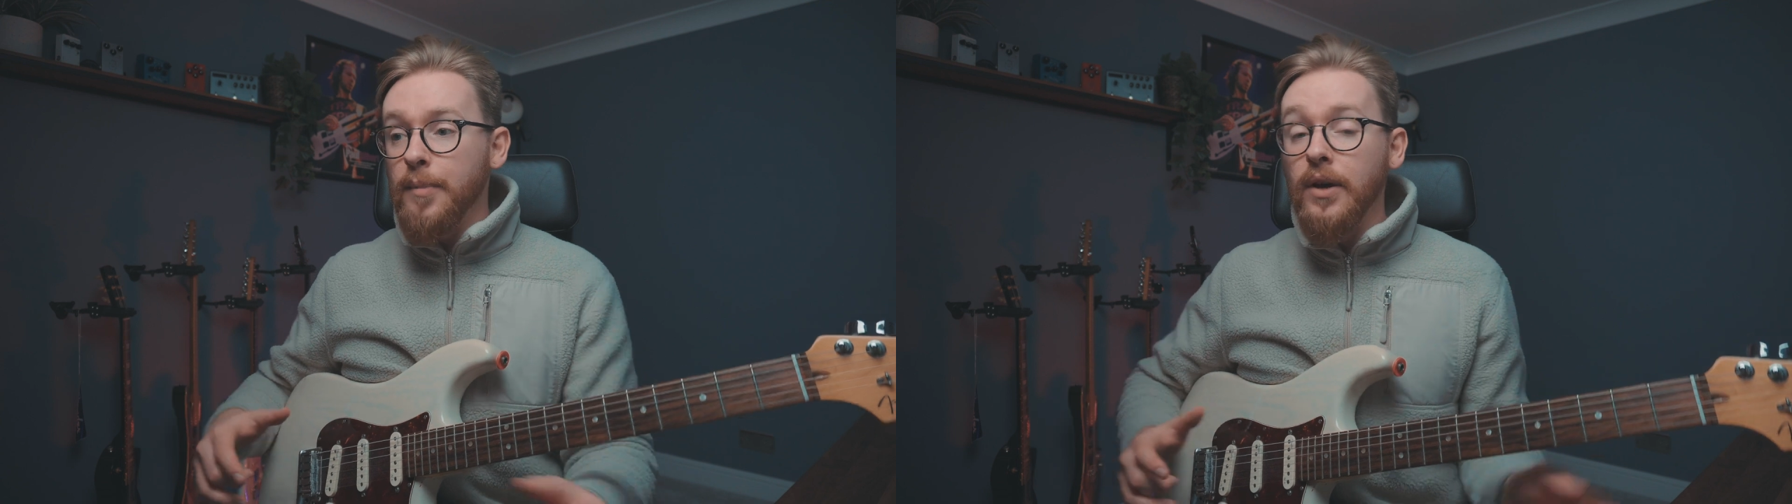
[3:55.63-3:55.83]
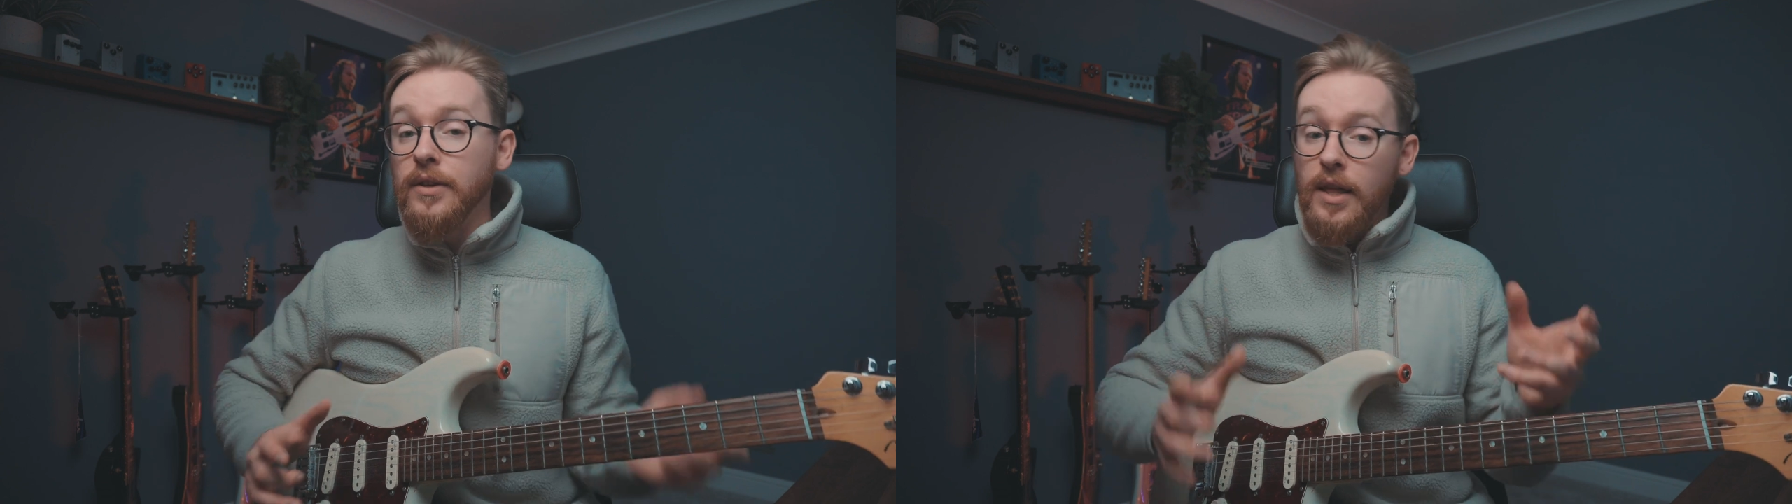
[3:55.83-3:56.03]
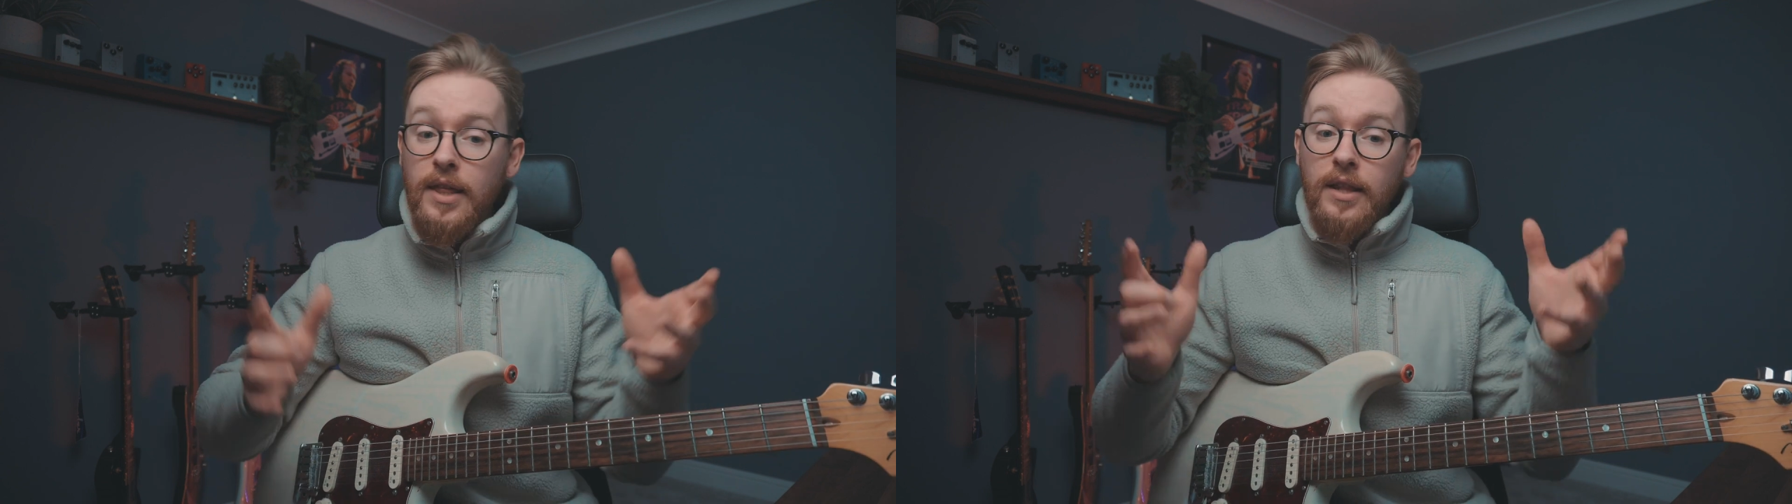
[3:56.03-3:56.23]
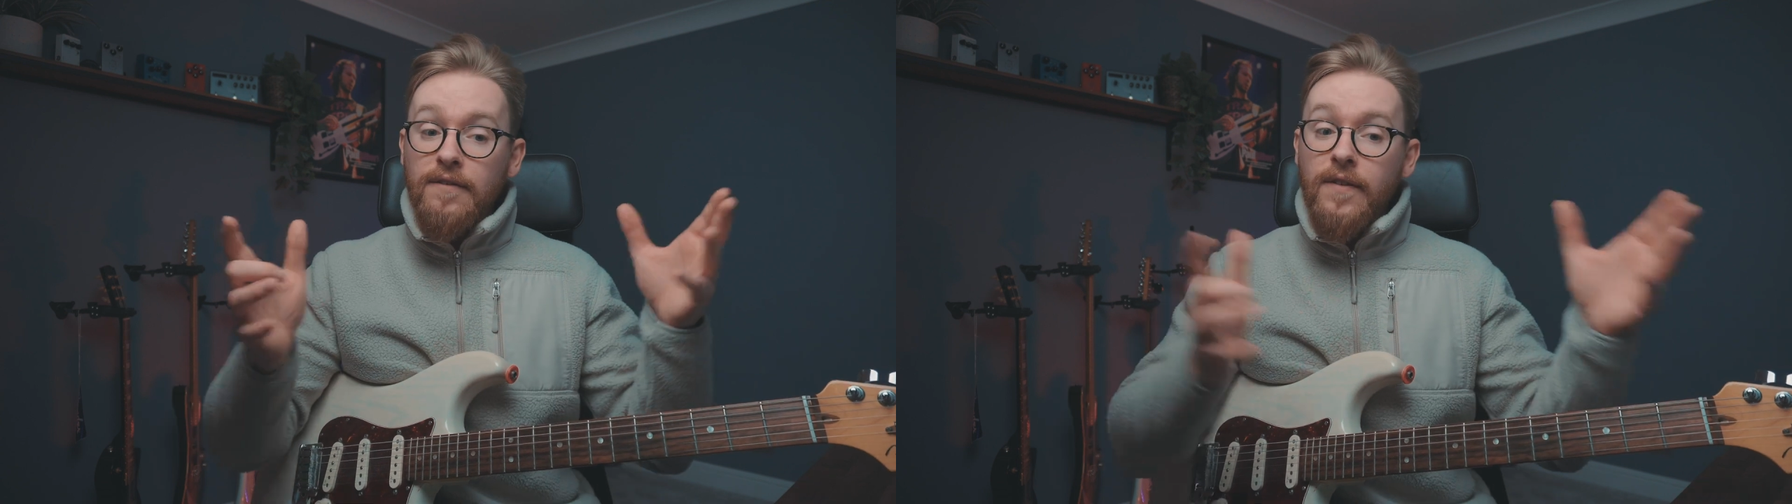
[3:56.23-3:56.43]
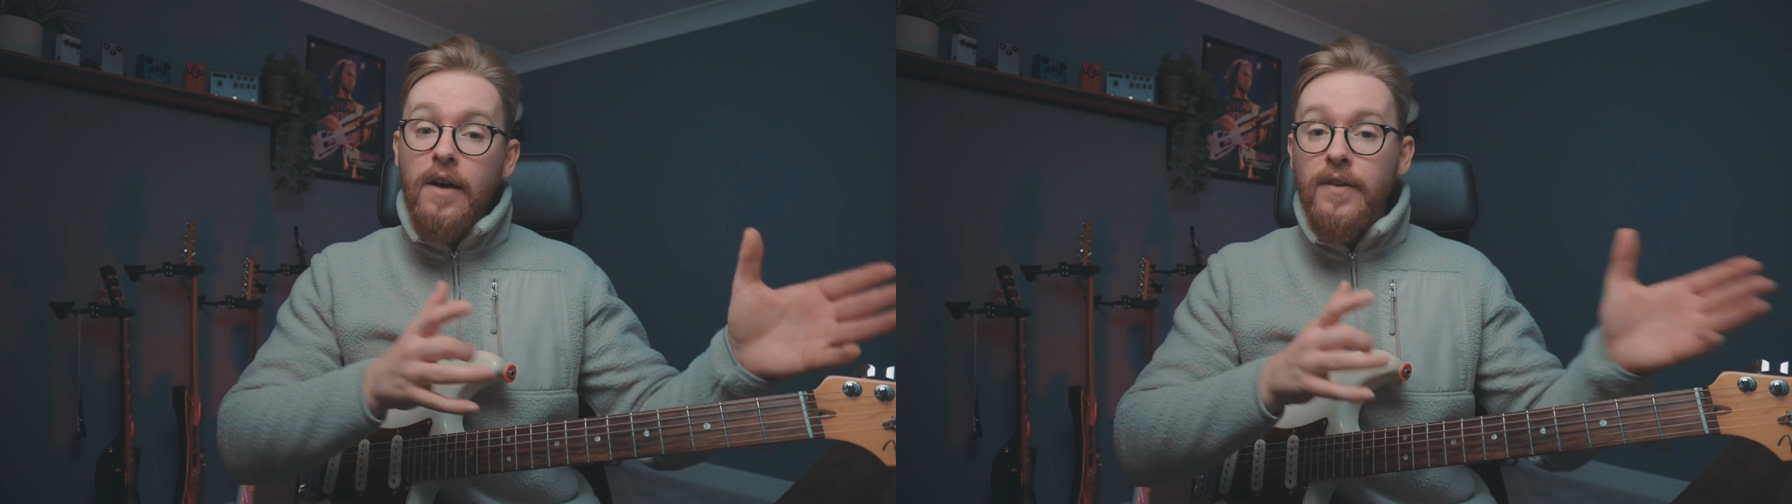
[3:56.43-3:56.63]
Because I think the
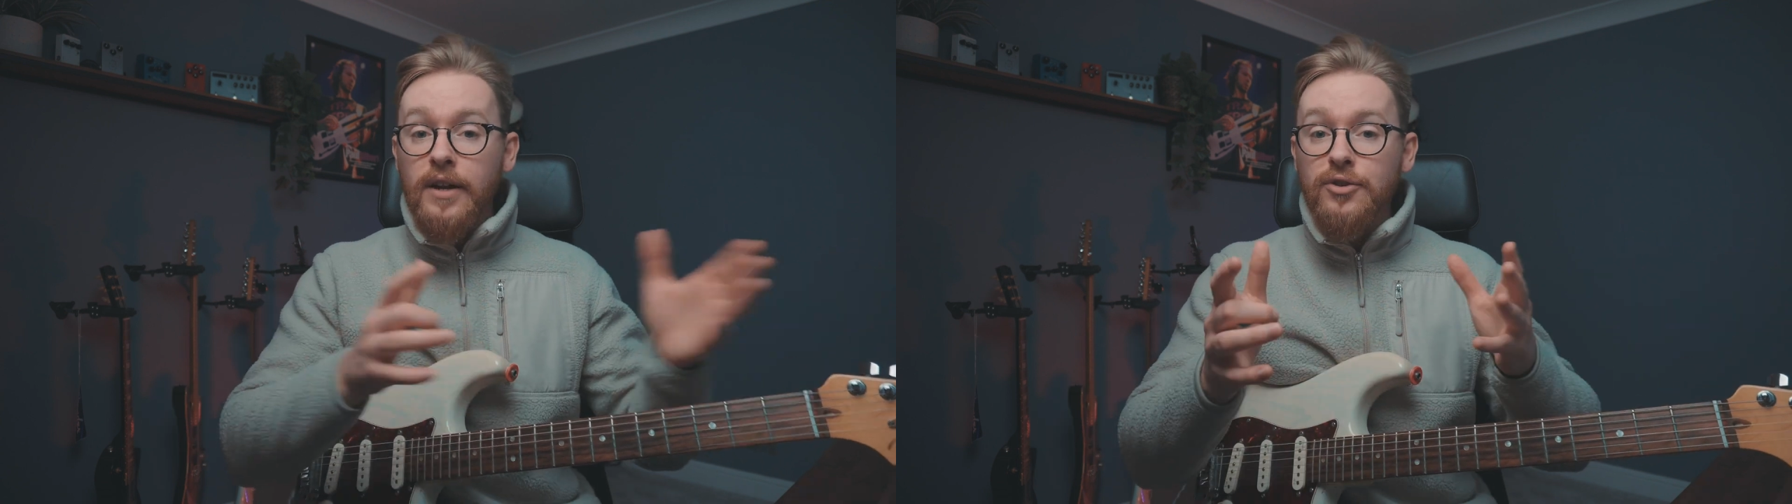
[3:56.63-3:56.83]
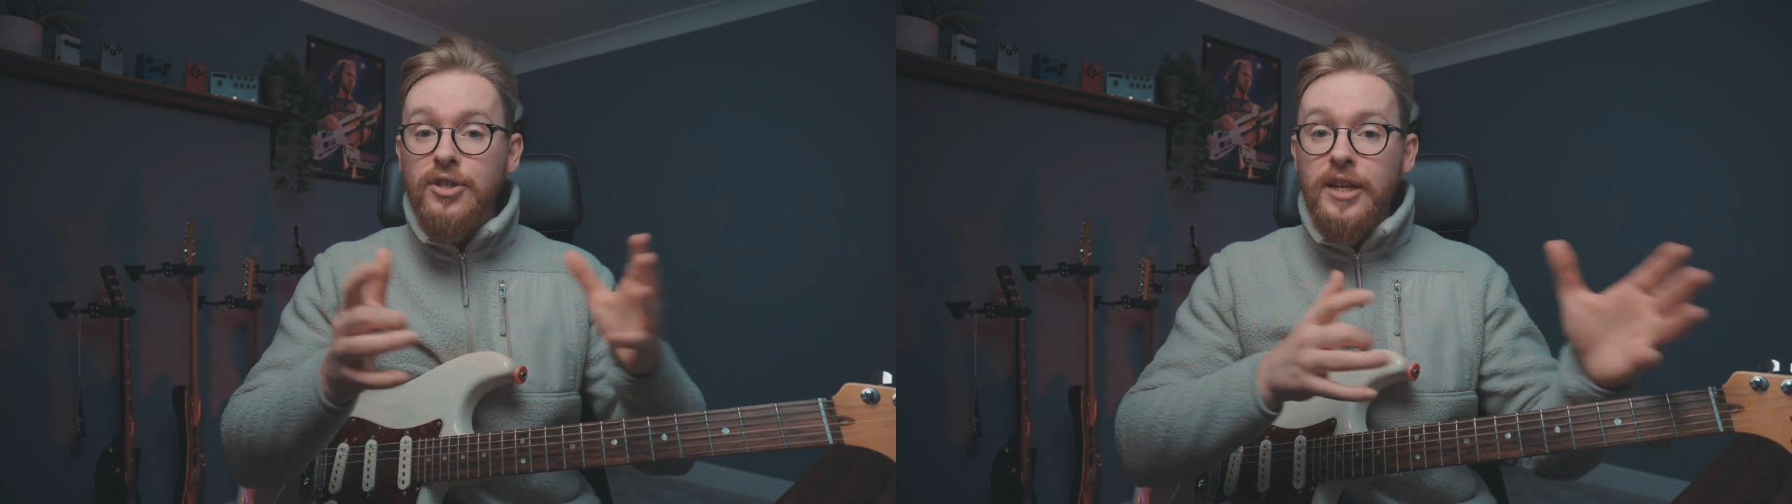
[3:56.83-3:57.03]
500